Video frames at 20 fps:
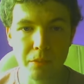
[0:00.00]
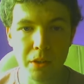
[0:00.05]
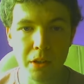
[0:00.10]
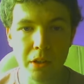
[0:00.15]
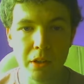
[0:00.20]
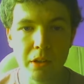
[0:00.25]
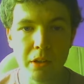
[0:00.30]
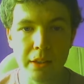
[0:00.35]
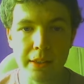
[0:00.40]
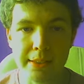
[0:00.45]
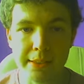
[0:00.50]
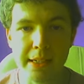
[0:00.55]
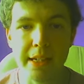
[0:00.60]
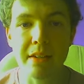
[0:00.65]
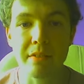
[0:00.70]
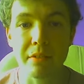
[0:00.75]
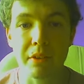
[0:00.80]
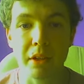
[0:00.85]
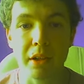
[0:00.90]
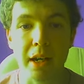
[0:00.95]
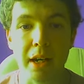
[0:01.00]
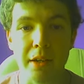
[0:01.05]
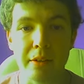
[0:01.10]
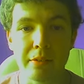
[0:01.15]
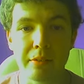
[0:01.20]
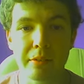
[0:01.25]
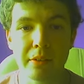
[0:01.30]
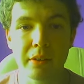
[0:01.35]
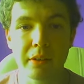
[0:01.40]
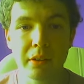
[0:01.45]
as every life
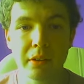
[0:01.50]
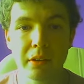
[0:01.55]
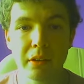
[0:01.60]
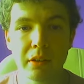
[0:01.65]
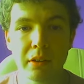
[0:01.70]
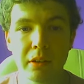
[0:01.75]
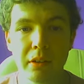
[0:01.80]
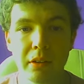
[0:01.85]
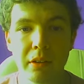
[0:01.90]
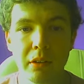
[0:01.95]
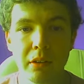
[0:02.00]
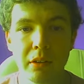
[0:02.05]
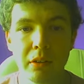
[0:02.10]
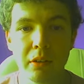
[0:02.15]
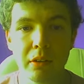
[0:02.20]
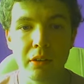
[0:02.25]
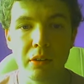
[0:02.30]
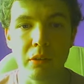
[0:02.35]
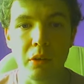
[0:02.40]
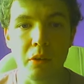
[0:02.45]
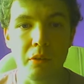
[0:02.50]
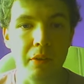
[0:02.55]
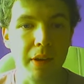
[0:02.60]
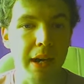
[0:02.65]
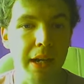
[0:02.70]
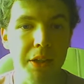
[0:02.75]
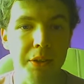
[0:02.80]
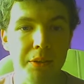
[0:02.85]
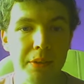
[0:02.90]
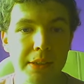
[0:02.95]
of
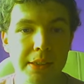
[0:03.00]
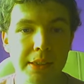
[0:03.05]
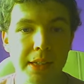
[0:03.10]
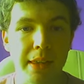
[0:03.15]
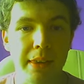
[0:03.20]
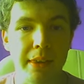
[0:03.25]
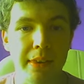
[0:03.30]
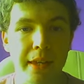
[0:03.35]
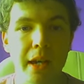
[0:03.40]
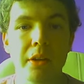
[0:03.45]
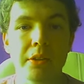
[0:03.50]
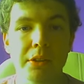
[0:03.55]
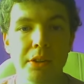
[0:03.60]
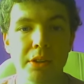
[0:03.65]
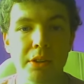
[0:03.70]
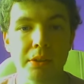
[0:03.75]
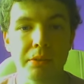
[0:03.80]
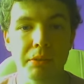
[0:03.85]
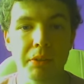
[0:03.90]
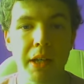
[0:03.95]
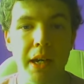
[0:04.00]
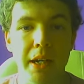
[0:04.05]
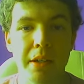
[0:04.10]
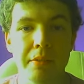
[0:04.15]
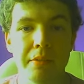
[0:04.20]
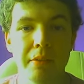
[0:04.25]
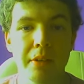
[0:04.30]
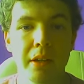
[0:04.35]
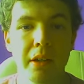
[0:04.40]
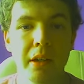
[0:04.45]
hundreds and thousands of life
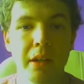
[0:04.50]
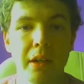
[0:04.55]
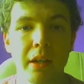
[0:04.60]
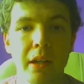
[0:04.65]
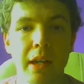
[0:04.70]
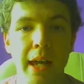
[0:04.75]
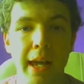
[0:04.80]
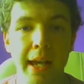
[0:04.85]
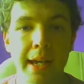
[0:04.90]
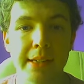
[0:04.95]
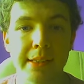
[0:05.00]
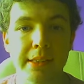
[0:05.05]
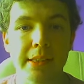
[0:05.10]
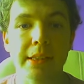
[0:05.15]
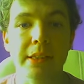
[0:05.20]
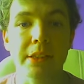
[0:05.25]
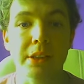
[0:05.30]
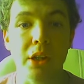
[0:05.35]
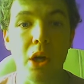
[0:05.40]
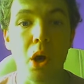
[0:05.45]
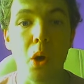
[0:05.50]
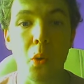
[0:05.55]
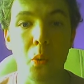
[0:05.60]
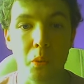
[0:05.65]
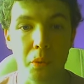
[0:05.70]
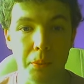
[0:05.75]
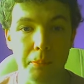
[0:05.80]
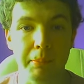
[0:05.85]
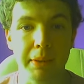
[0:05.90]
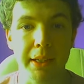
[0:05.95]
has its own
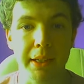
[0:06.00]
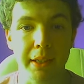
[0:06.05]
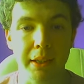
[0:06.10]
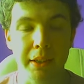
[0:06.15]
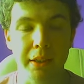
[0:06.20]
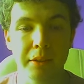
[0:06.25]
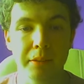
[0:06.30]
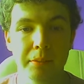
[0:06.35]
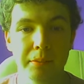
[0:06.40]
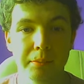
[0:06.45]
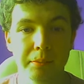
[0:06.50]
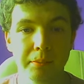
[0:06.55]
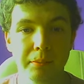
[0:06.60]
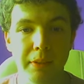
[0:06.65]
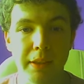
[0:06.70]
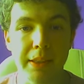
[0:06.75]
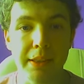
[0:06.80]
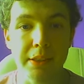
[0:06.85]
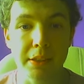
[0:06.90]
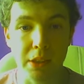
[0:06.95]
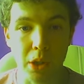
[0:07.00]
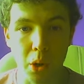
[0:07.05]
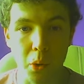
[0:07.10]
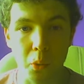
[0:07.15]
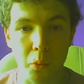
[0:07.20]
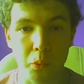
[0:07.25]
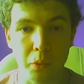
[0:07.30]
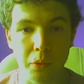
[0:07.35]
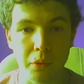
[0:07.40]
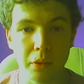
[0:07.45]
meaning, its
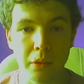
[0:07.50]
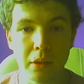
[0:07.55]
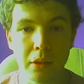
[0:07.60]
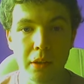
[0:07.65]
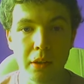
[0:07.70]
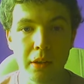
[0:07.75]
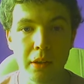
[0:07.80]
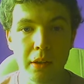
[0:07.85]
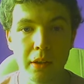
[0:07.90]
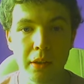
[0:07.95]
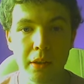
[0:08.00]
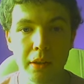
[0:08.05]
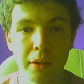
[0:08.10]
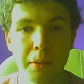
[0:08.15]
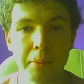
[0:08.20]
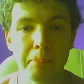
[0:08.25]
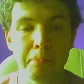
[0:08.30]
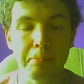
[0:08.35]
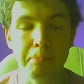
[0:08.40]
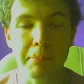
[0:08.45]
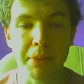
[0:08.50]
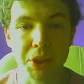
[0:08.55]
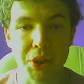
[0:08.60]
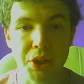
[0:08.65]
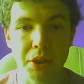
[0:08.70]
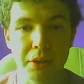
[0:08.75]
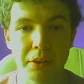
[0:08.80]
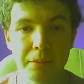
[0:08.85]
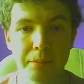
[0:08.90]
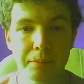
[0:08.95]
own mission.
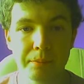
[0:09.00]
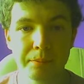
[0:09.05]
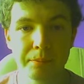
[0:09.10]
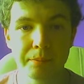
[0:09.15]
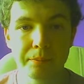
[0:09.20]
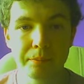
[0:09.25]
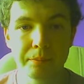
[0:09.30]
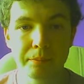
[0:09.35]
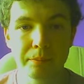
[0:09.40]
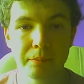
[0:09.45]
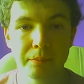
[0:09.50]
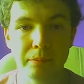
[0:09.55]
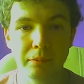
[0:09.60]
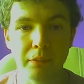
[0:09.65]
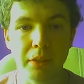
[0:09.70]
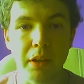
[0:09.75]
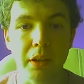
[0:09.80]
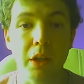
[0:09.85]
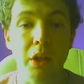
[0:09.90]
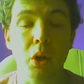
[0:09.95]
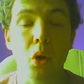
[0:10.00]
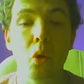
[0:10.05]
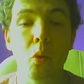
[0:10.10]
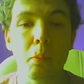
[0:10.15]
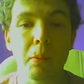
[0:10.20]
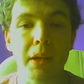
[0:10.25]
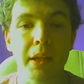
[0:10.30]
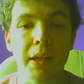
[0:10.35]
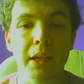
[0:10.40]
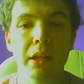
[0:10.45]

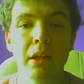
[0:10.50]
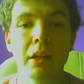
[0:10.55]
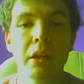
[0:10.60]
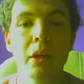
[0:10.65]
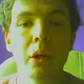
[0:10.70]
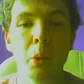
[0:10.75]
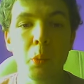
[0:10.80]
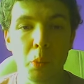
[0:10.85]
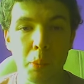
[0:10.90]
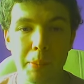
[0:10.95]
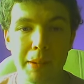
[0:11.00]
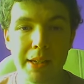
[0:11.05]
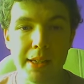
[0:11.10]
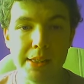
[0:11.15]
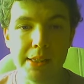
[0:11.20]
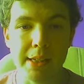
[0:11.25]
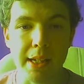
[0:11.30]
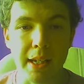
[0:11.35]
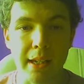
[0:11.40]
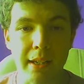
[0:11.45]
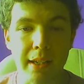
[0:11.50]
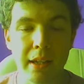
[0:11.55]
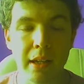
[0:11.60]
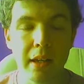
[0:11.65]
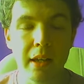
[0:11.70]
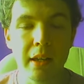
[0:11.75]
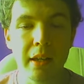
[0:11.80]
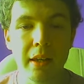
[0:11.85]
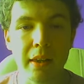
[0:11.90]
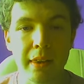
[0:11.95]
Globally, we may say
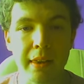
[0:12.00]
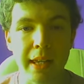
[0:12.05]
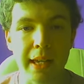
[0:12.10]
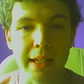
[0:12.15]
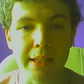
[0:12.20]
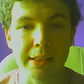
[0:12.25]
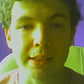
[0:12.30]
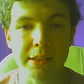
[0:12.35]
that